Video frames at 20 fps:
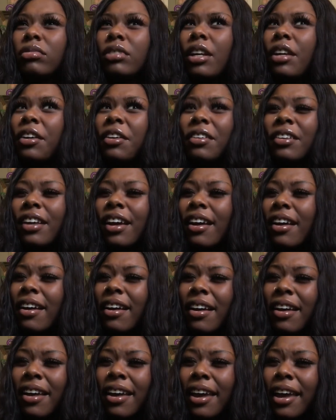No, you're
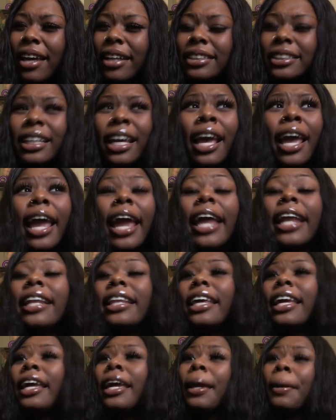not. And
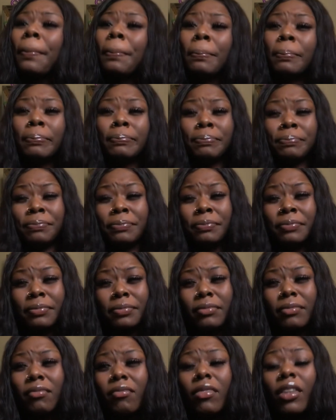then
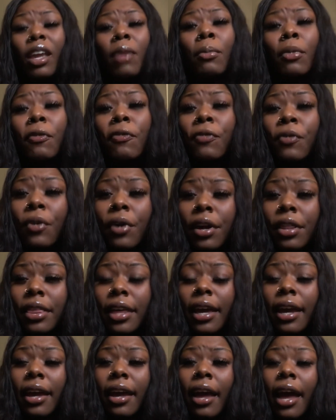before
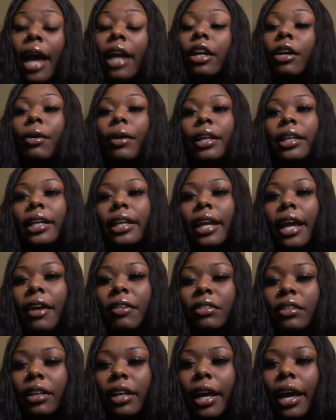that, I know, and then
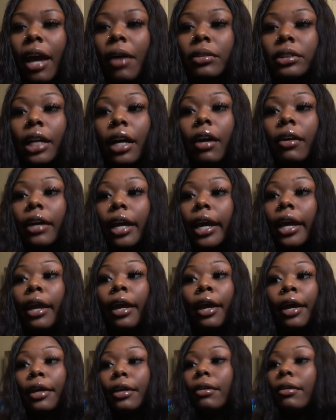after that I was like, Okay,
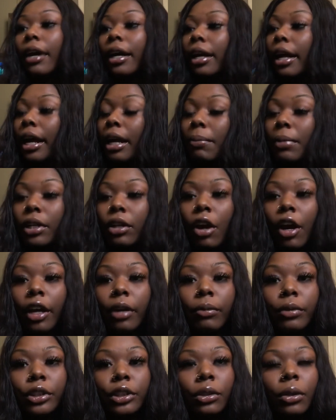you got it. I ain't about to
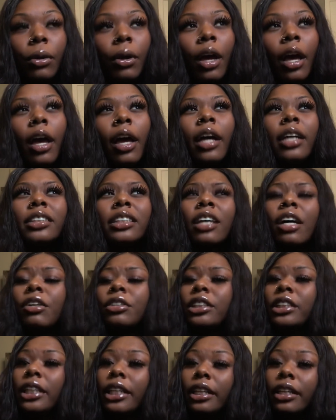argue with you. So
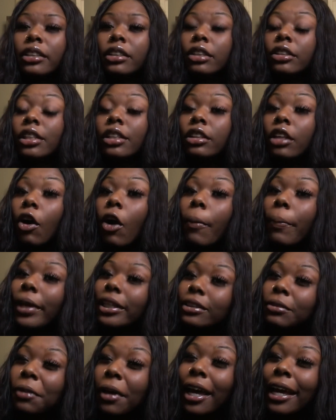she so she throw a
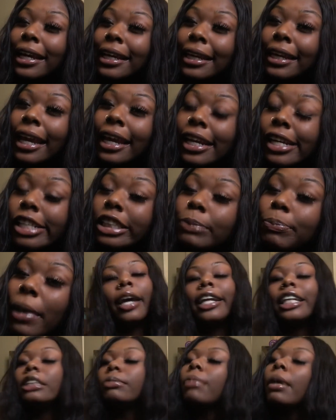pencil again. This
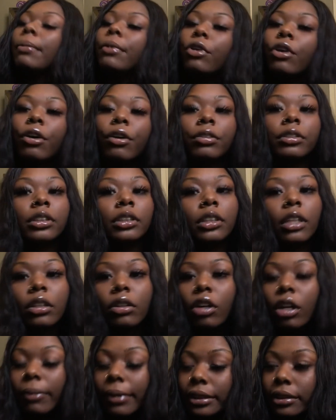baby girl still
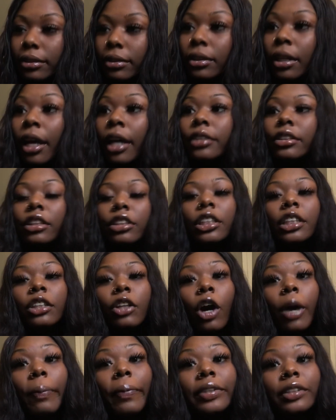throwing pencils. So she
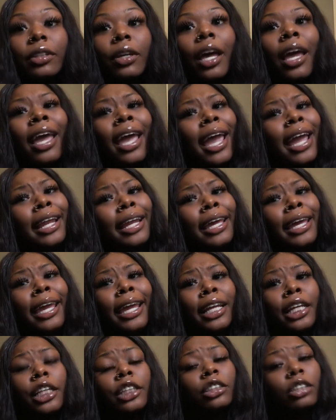throw a pencil and then
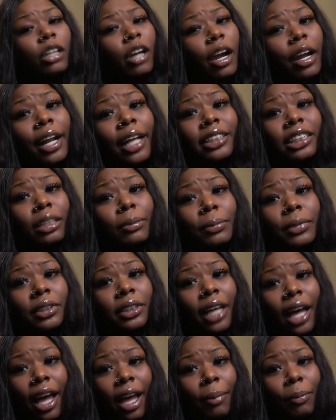hit this girl that sit
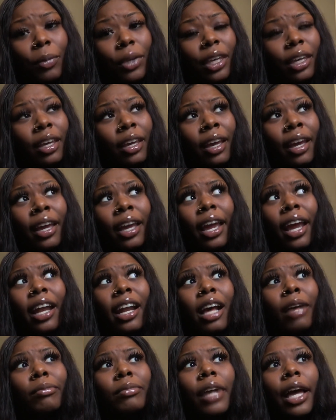beside me. And
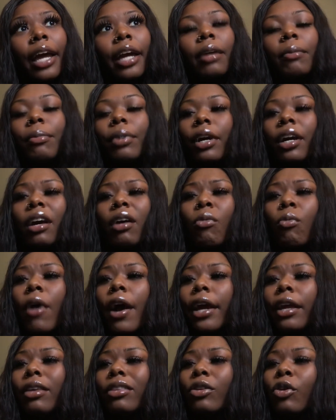I'm like, bruh, why
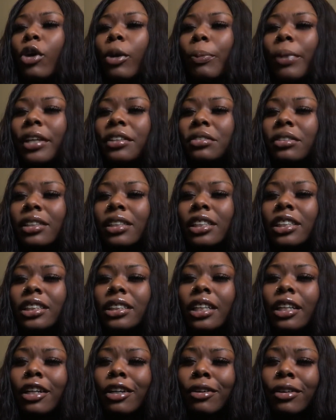are you throwing pencils? And it
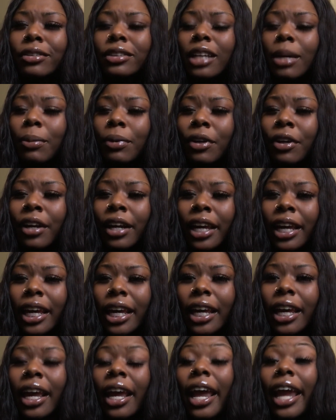just hit her on top of her
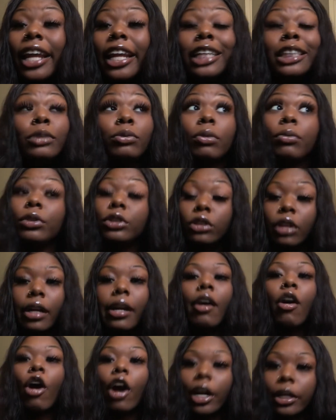head. And this is when we
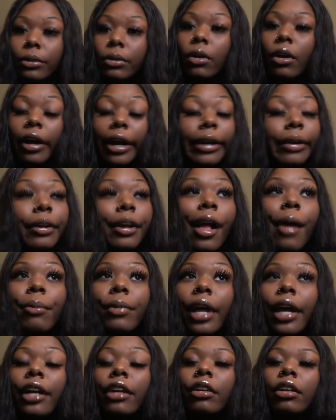started arguing, arguing. I'm
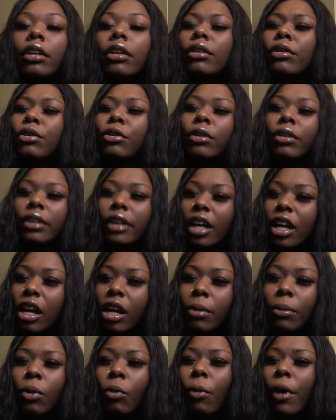like, you're
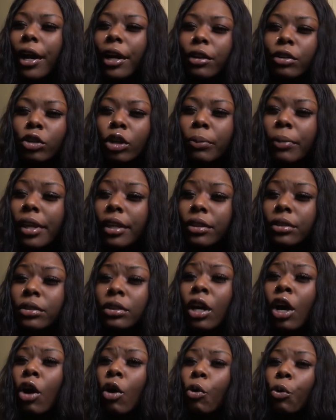dumb. Why are you throwing pencils?
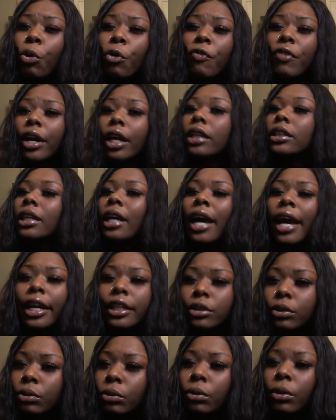Who fuck is in high
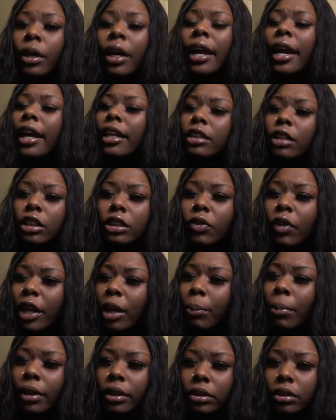school and throws
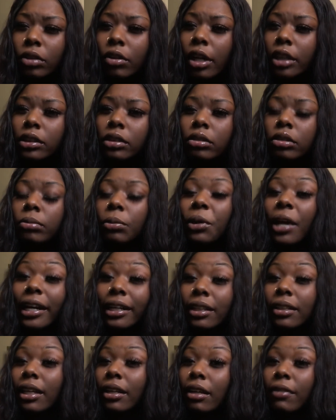fucking pencils across the room? You're
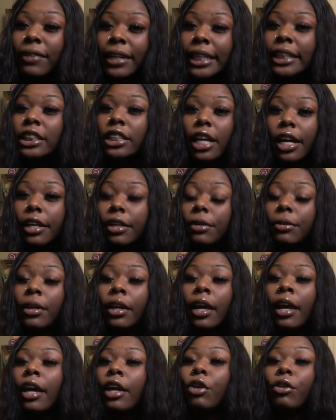acting like a fucking child.
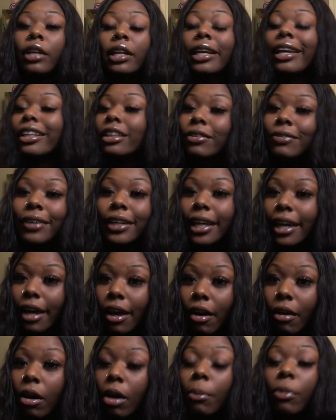You need to get the fuck
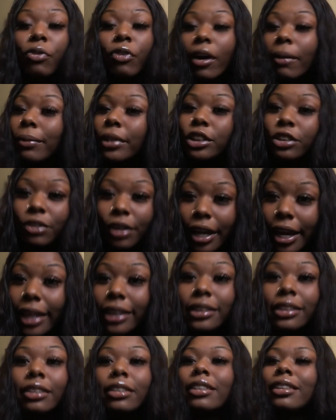out before I beat your
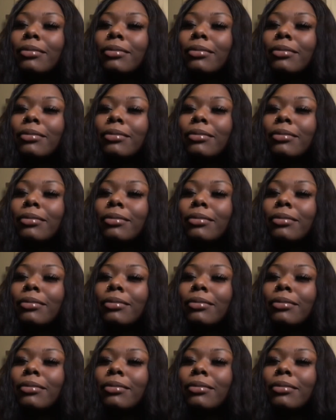ass.